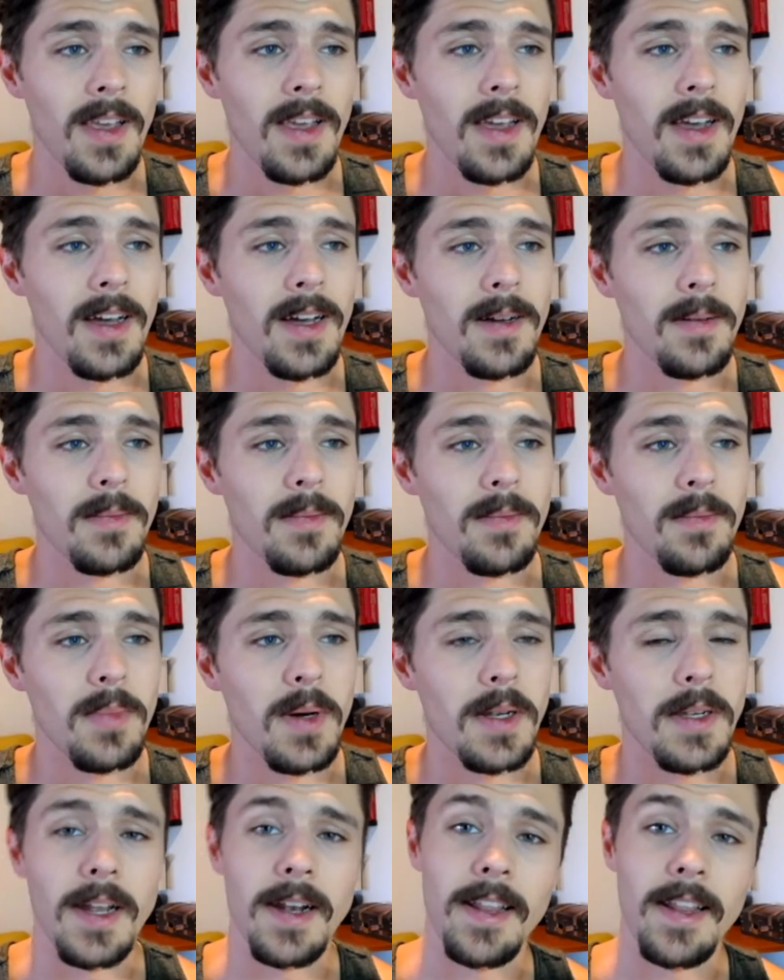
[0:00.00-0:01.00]

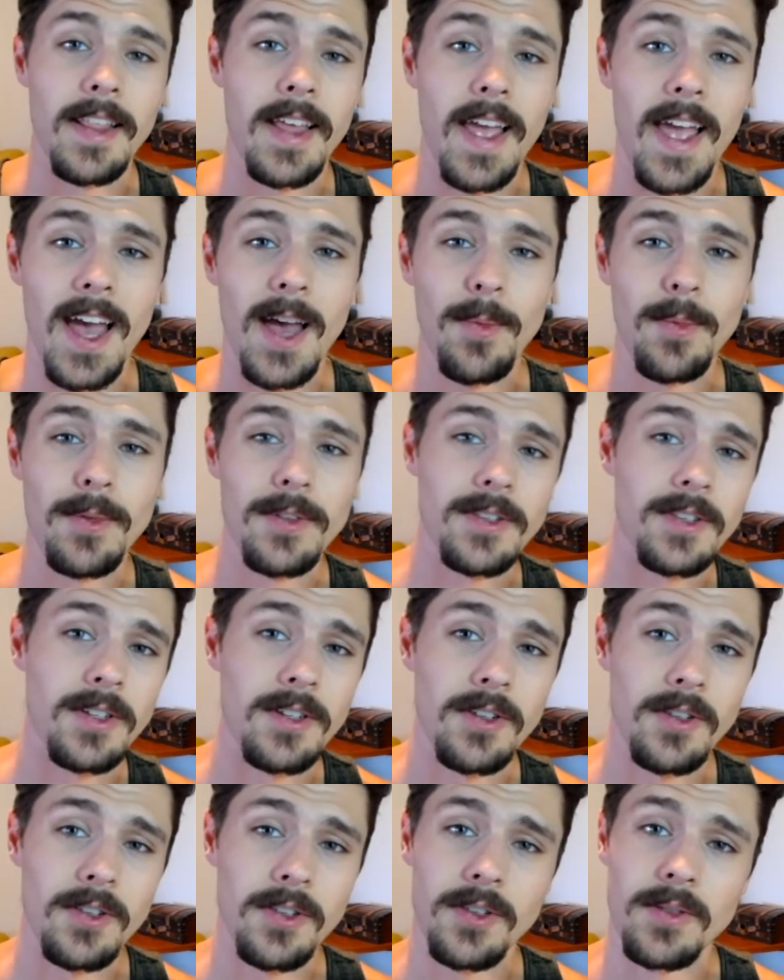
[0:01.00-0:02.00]
But none of that happens. He
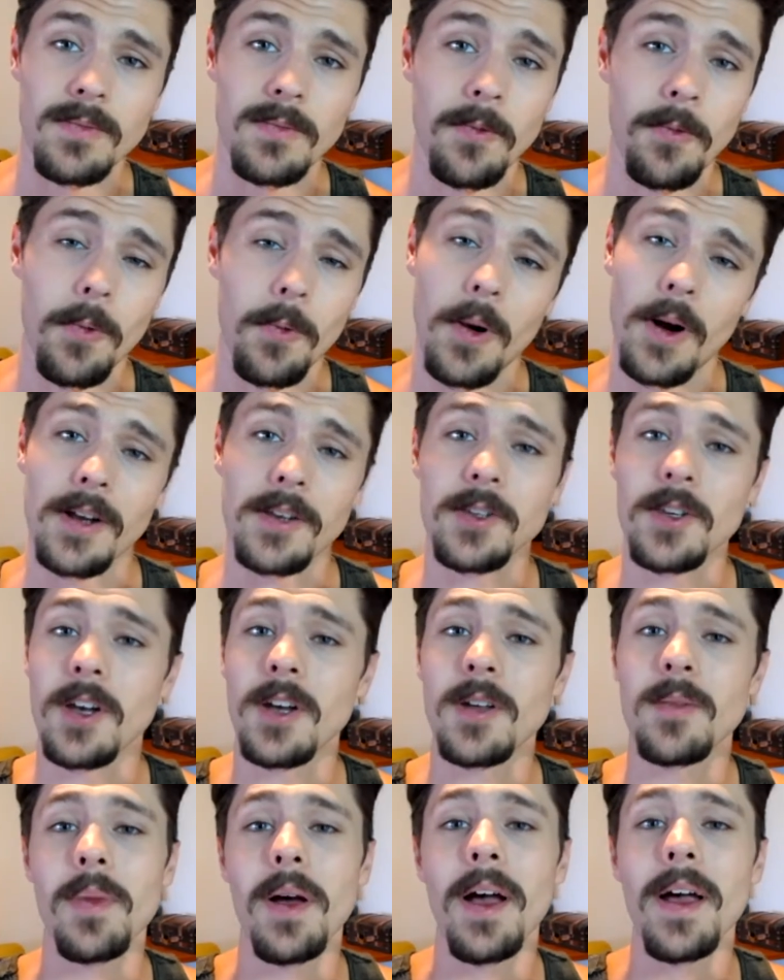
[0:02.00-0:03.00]
just walks
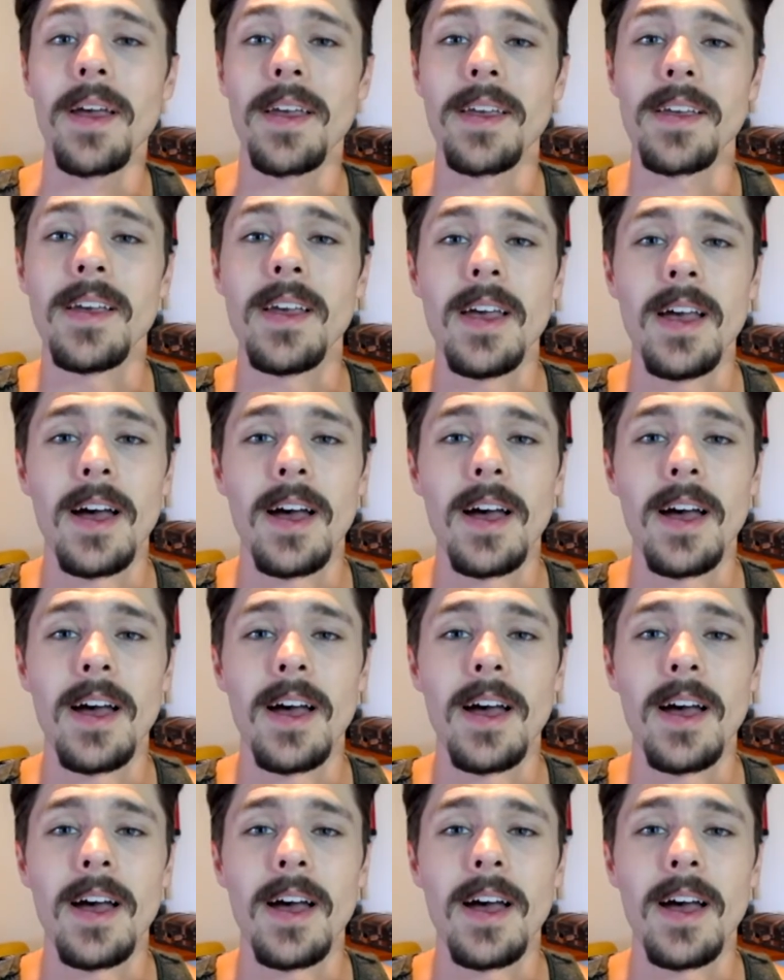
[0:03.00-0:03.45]
on by,